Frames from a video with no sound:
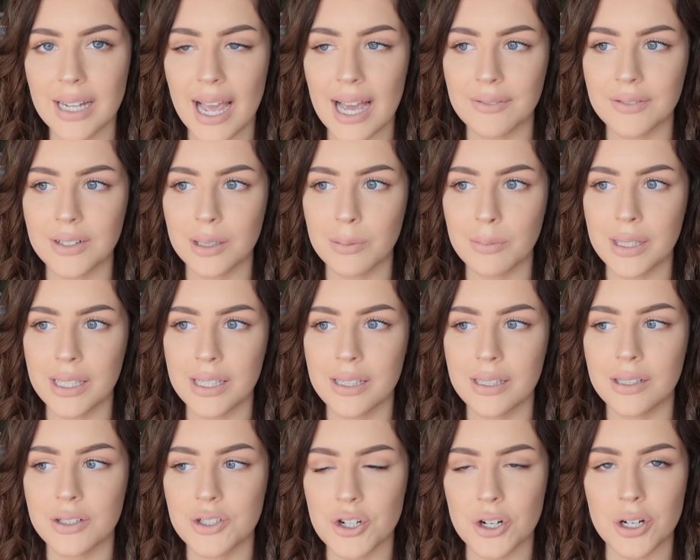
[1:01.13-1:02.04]
having
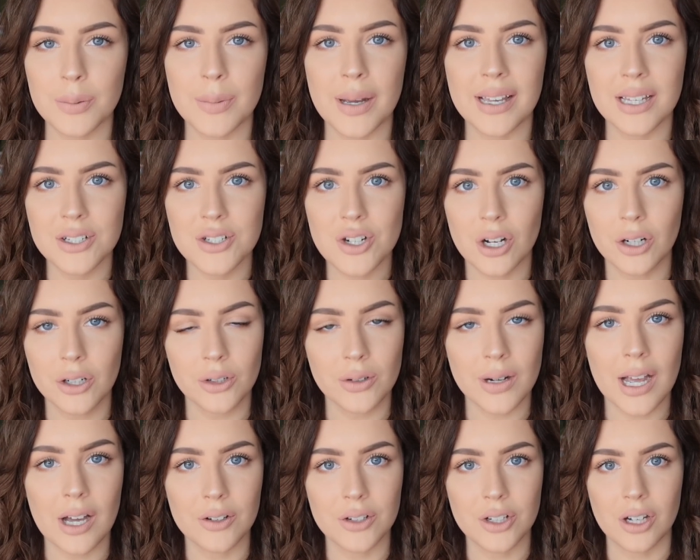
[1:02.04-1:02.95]
me jerk my hedgehog
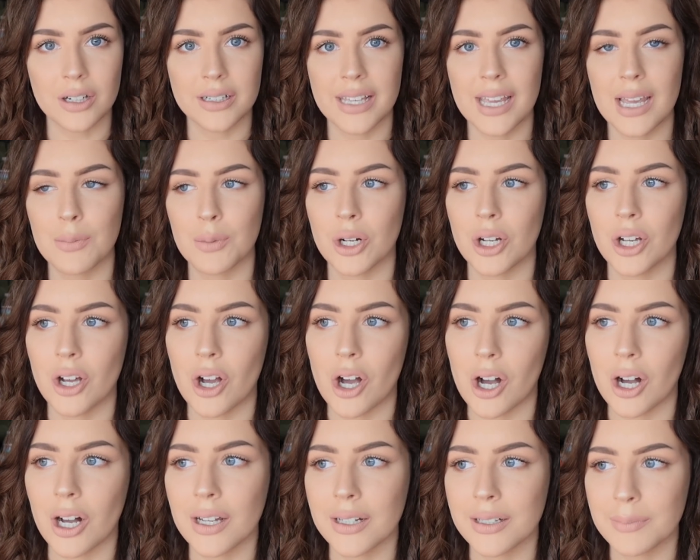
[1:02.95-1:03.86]
around on camera
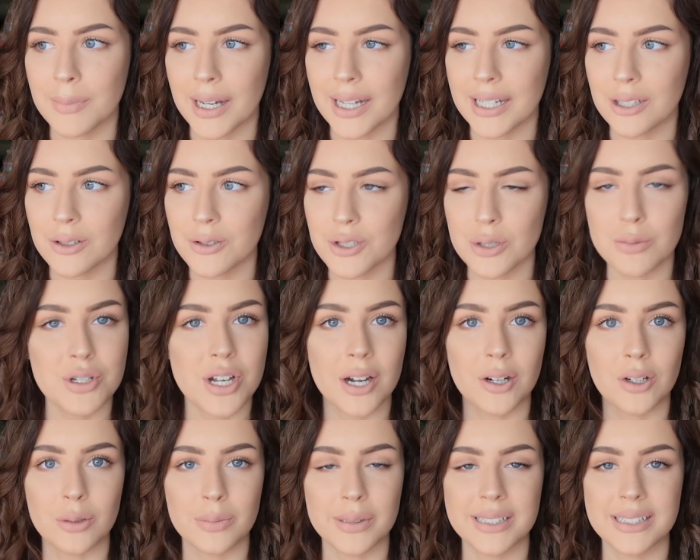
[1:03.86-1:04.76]
on my YouTube
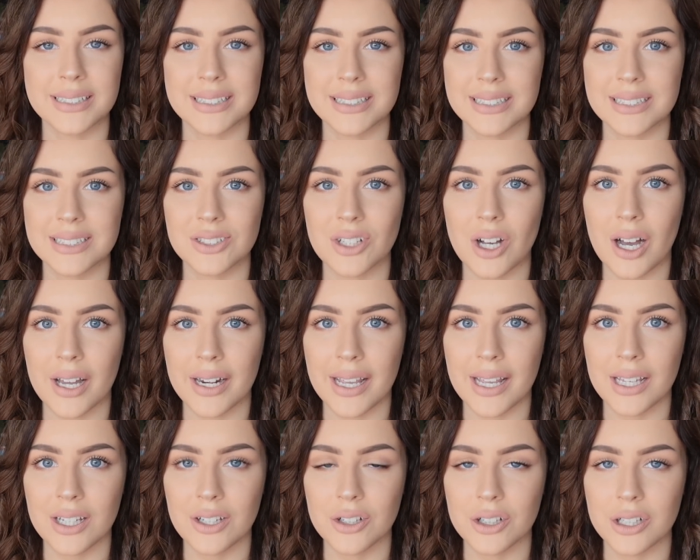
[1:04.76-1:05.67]
channel because it's not
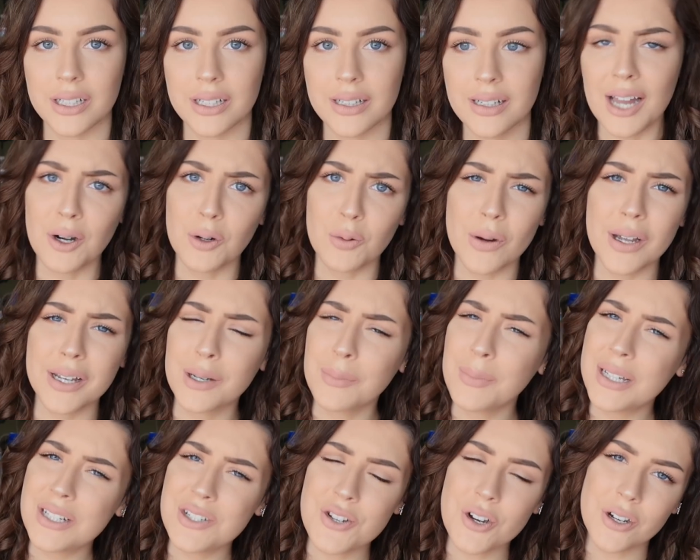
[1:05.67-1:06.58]
a good... I don't
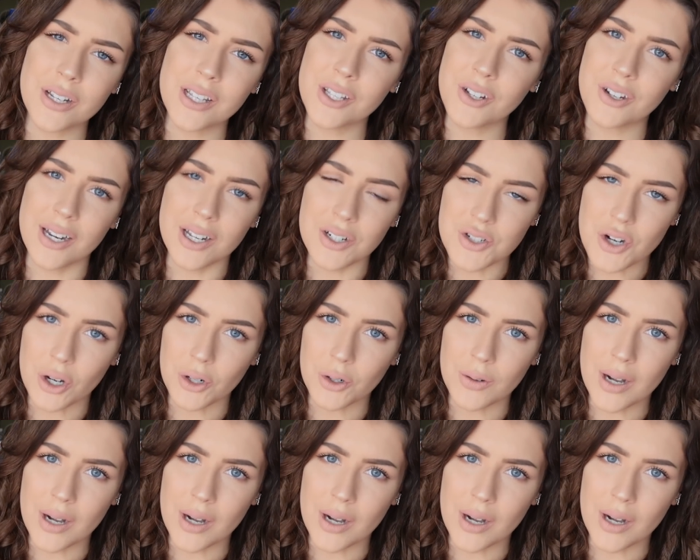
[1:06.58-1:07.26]
recommend jerking your hedgehog